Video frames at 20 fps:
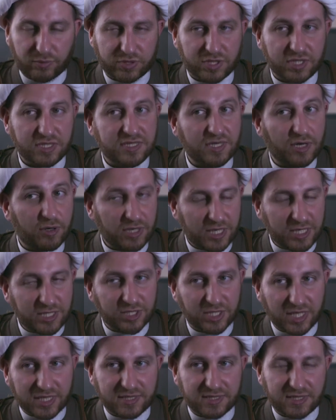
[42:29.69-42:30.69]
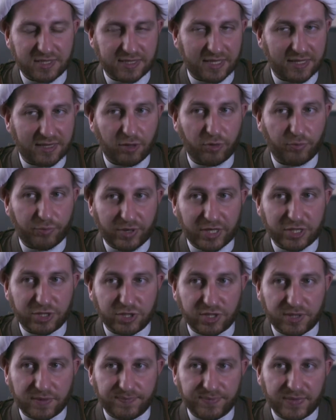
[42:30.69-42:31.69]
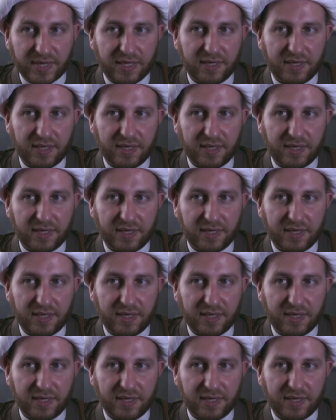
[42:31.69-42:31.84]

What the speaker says: which is the injustice and the oppression.